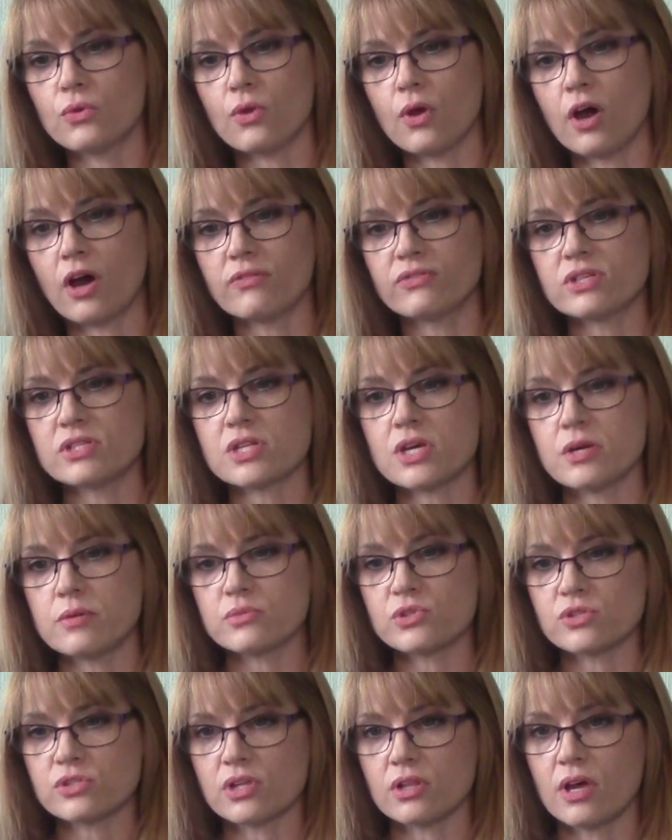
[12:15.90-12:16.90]

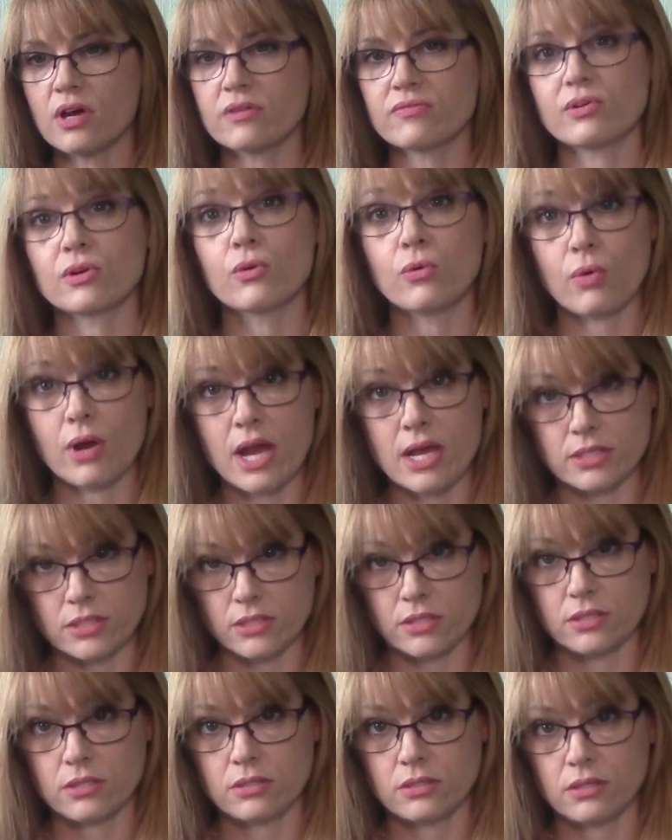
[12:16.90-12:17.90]
oftentimes there's a lot of
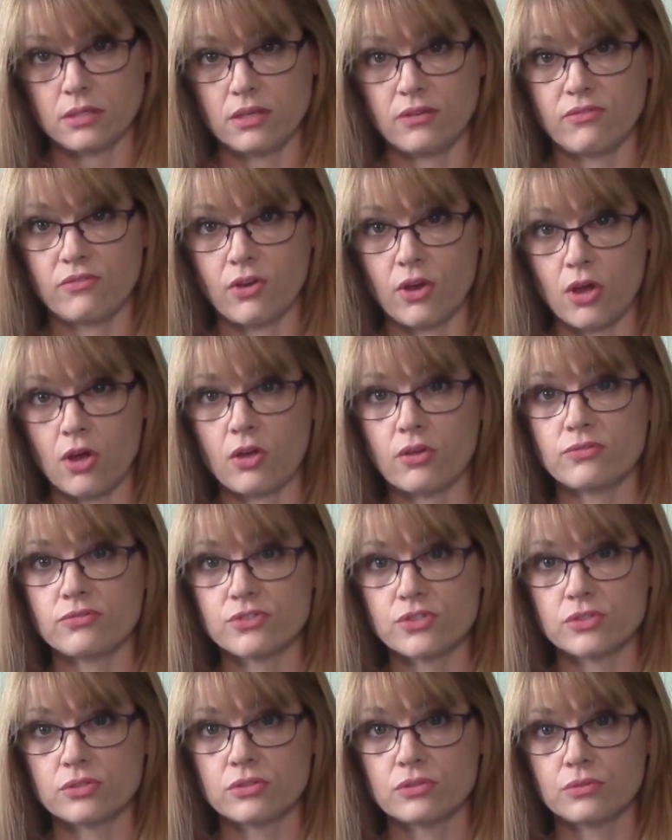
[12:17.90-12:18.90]
regret
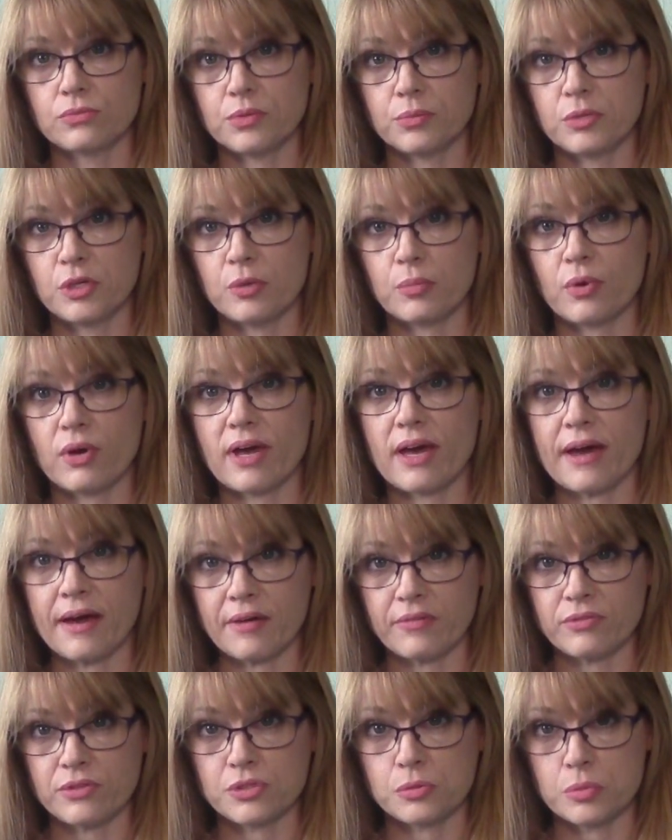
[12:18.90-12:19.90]
involved when people
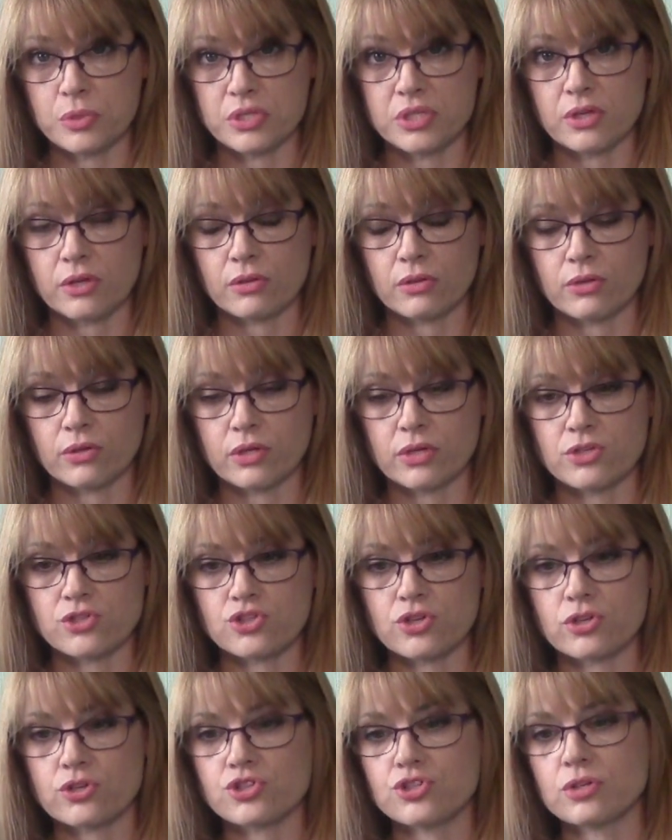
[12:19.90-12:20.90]
have this particular
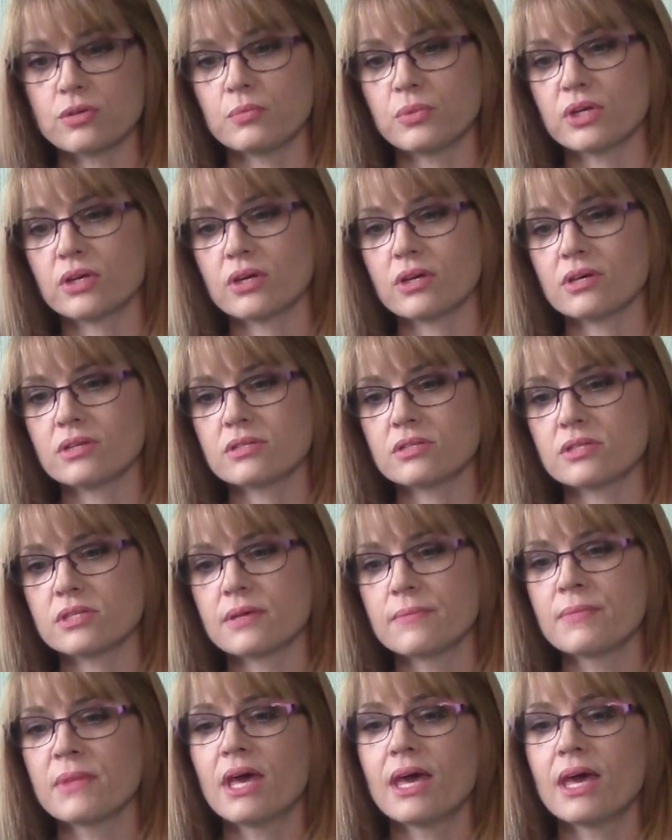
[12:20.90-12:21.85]
conjunction, because